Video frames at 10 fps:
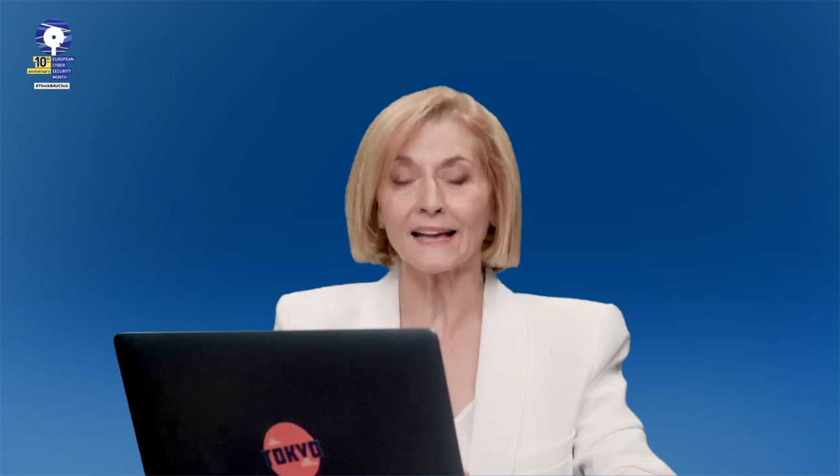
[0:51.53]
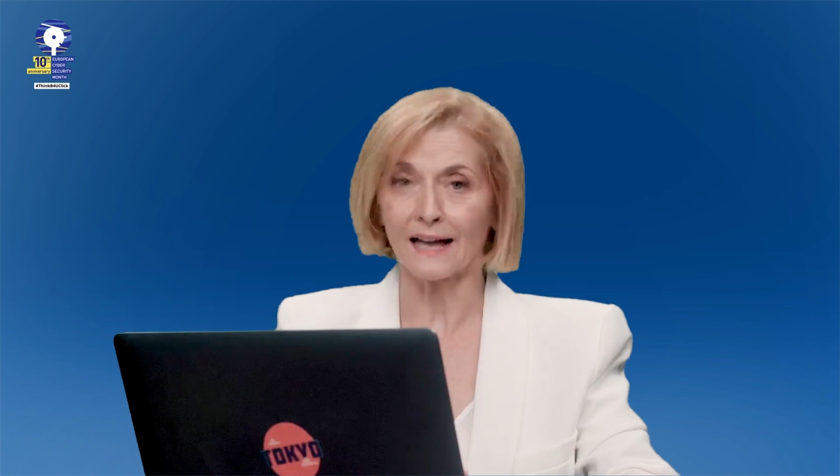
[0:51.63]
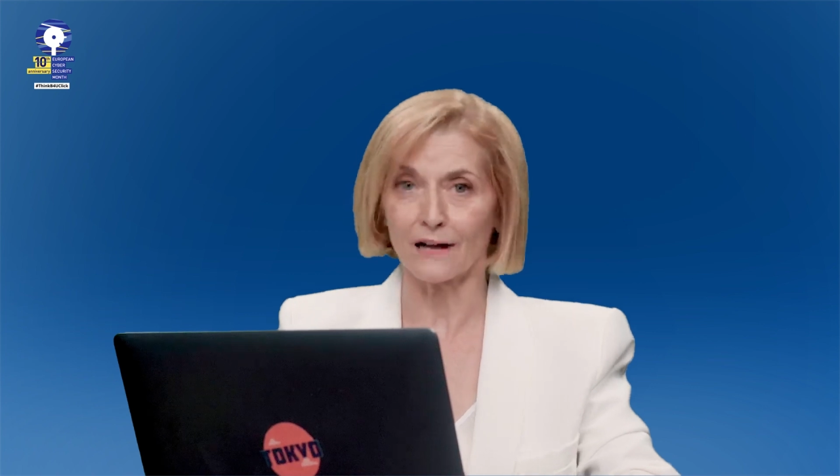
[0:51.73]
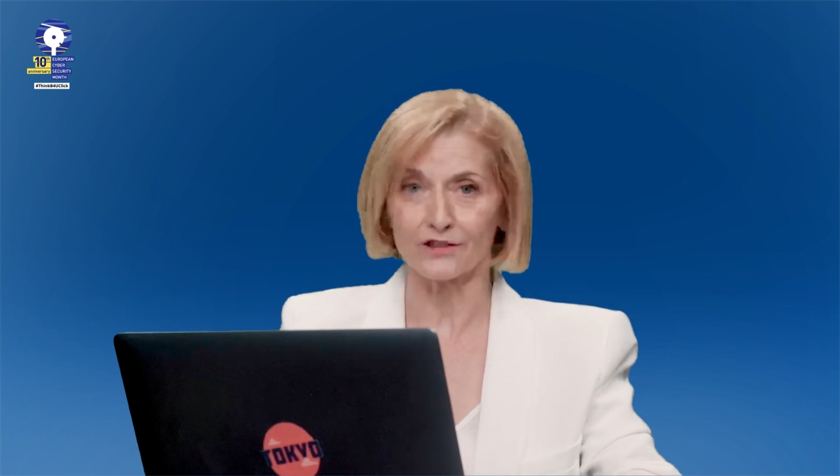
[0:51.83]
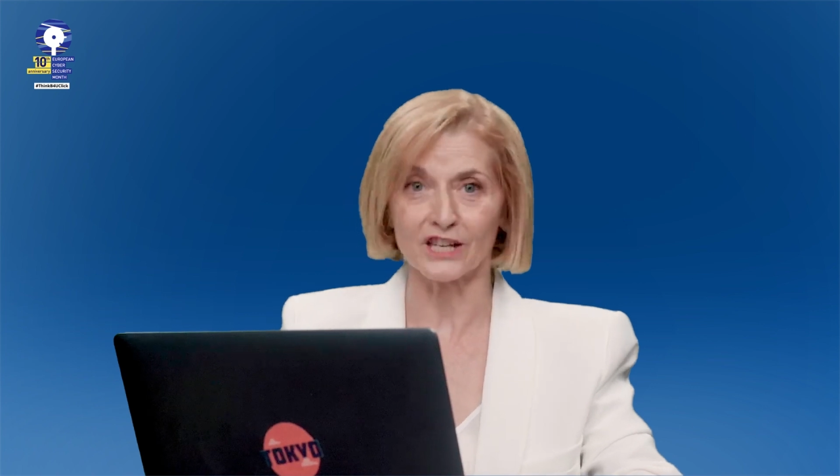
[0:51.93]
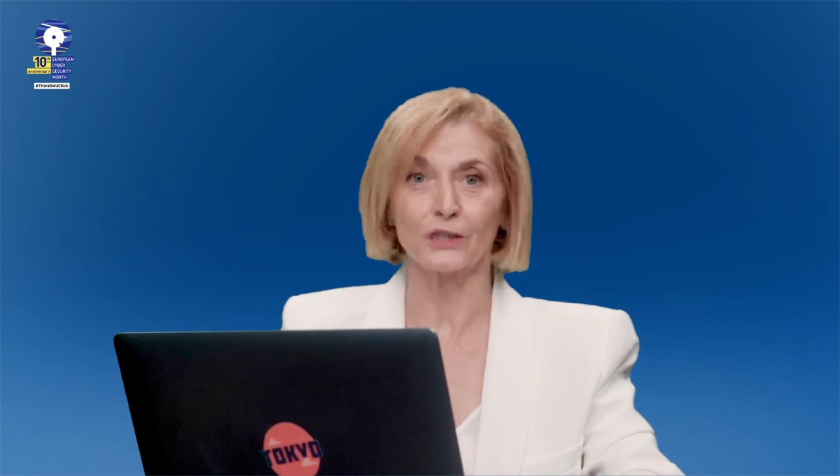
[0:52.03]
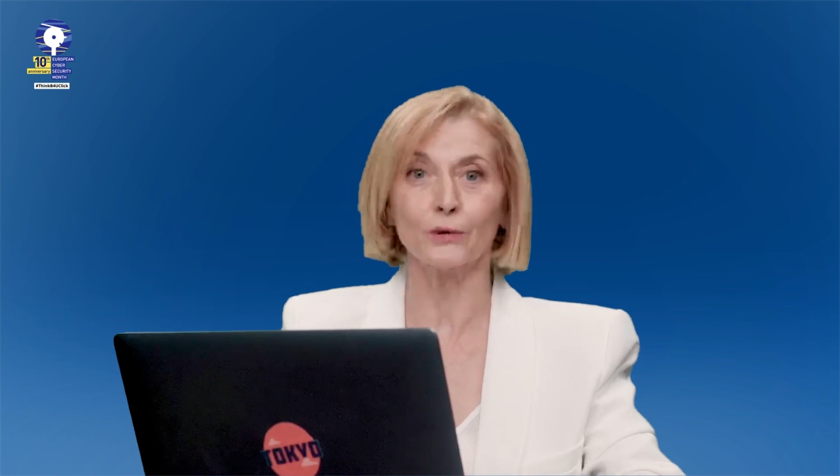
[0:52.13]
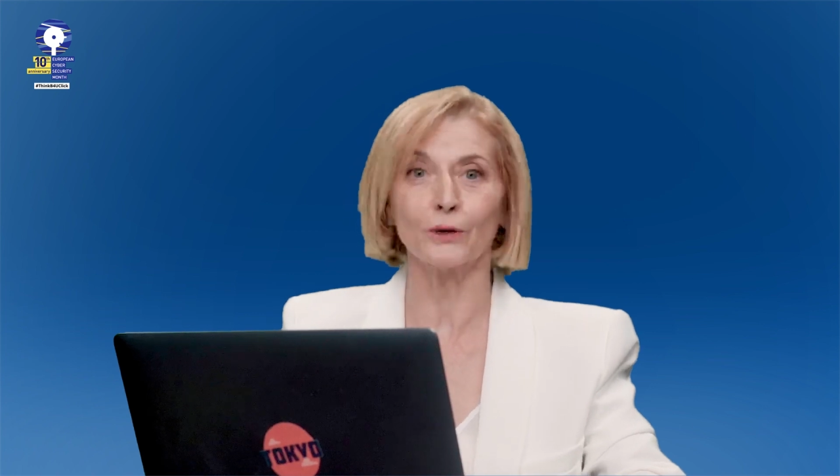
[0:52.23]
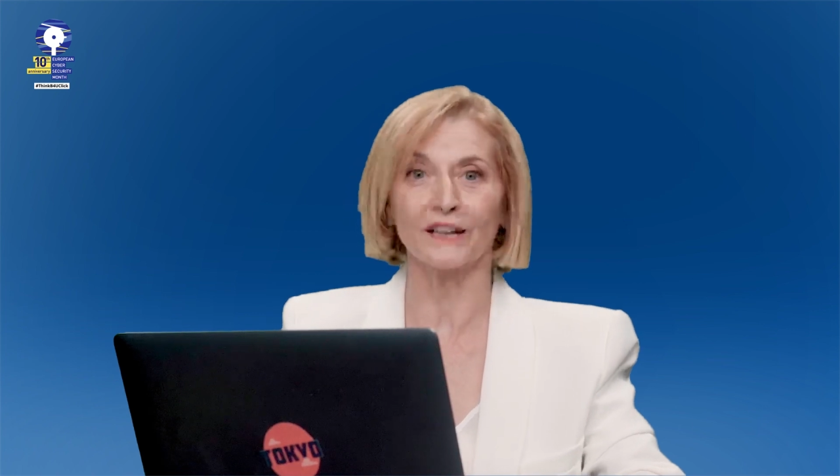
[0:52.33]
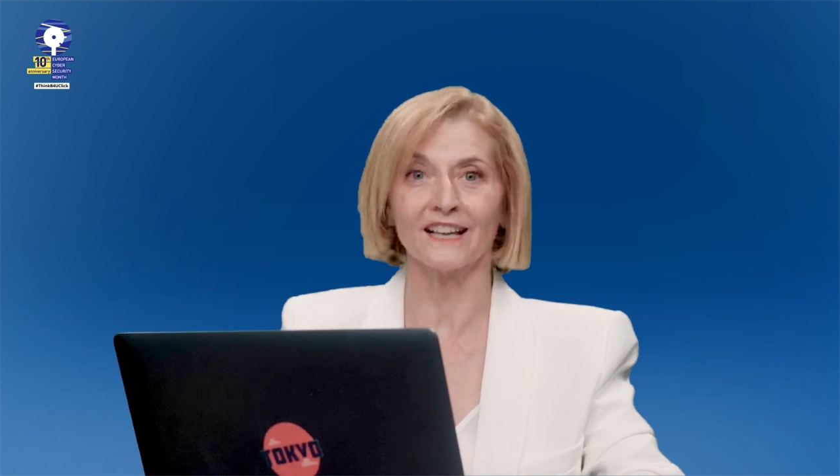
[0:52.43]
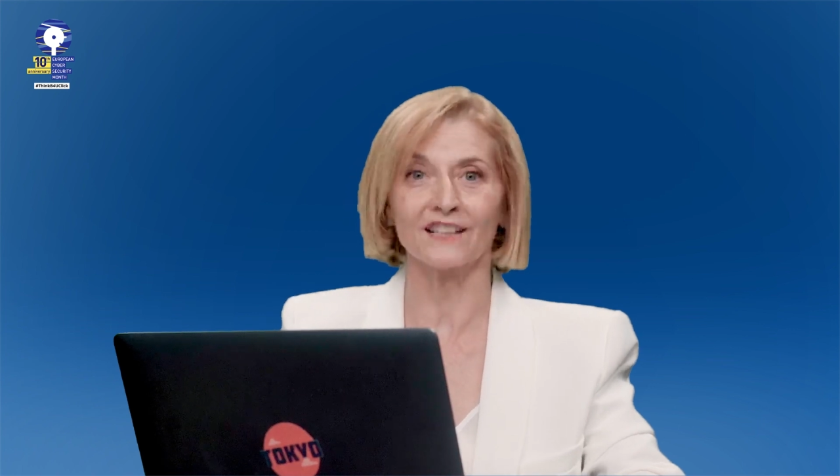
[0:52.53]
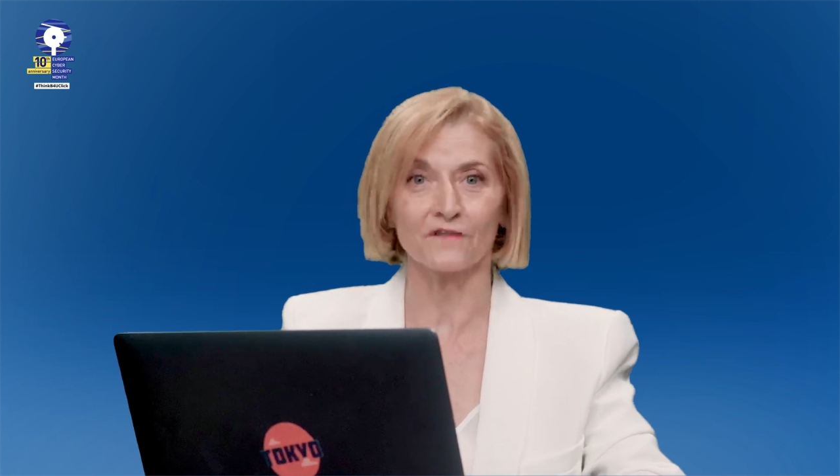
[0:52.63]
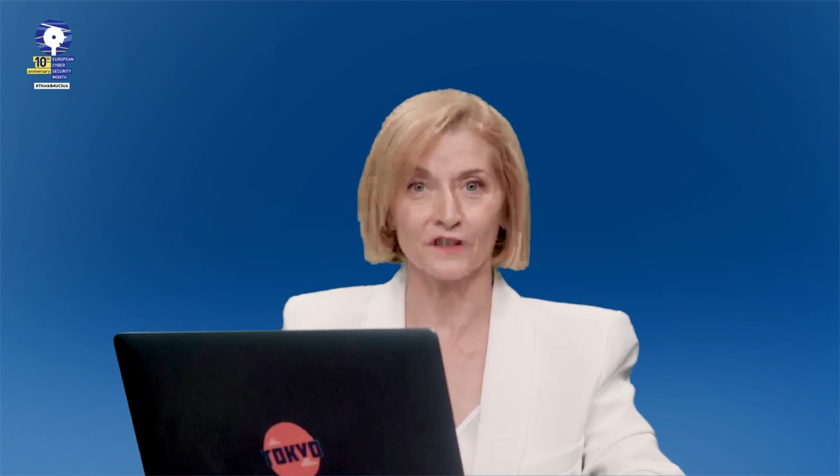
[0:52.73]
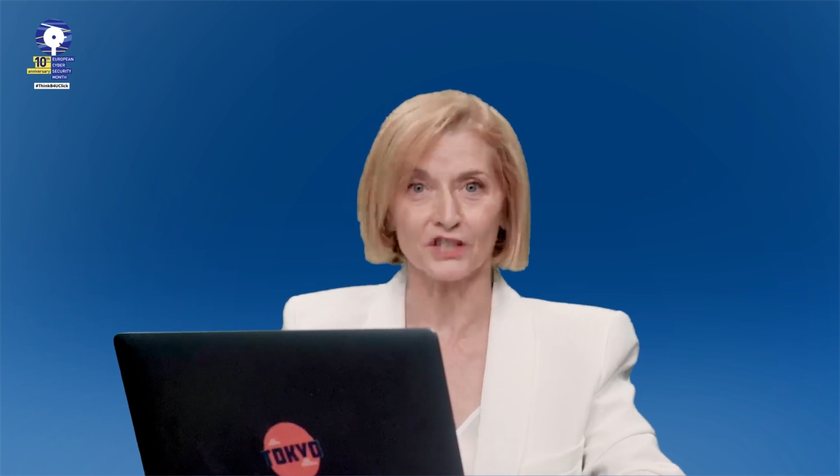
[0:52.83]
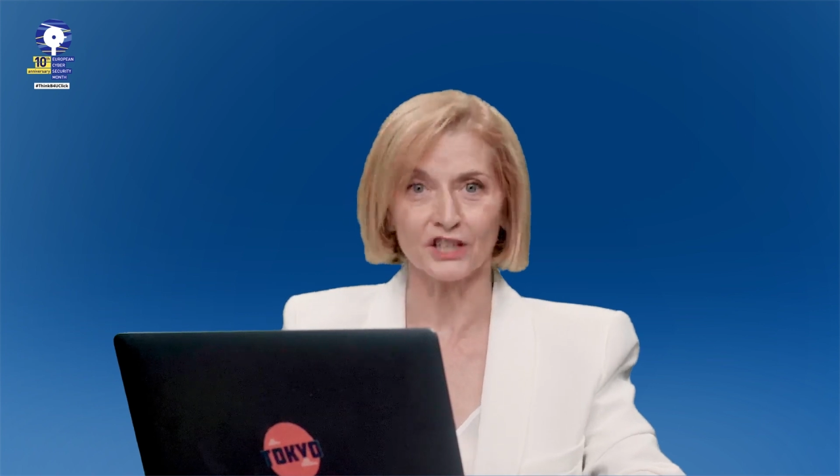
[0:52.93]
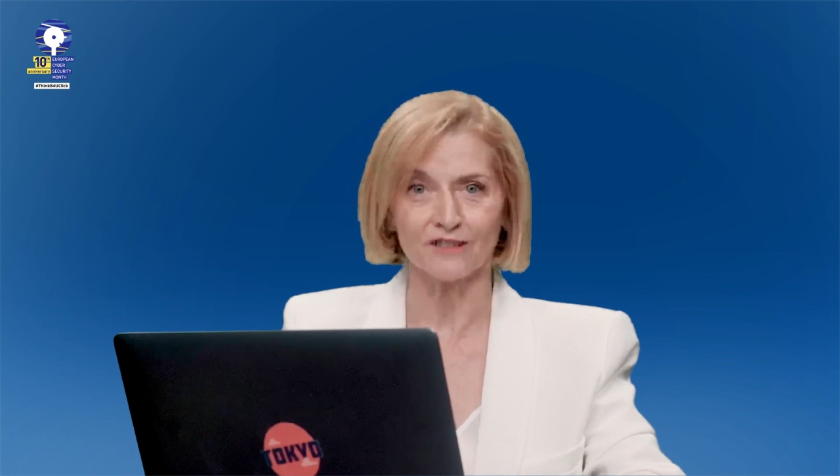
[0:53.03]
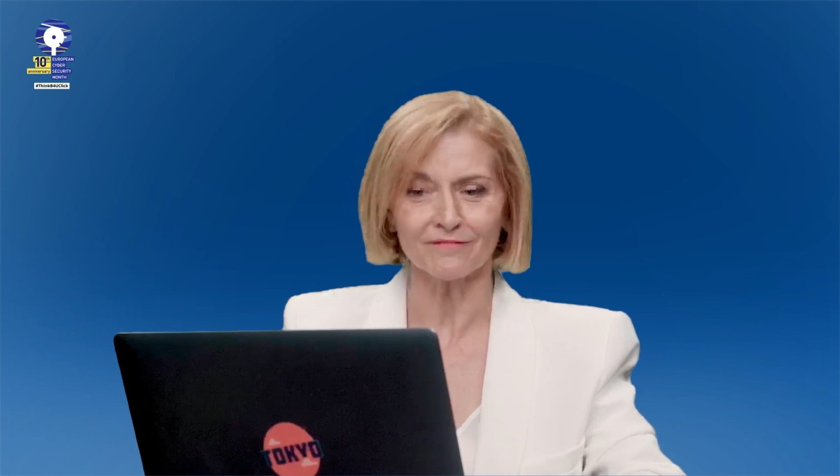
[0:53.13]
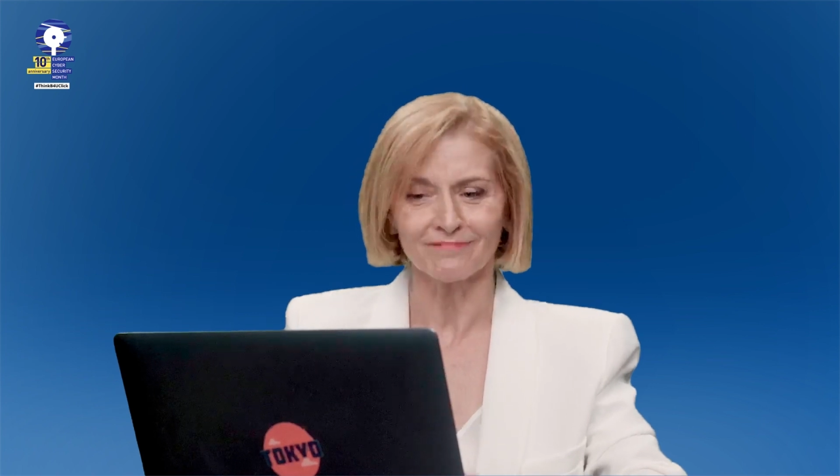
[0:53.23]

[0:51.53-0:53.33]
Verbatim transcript: account secured against phishing,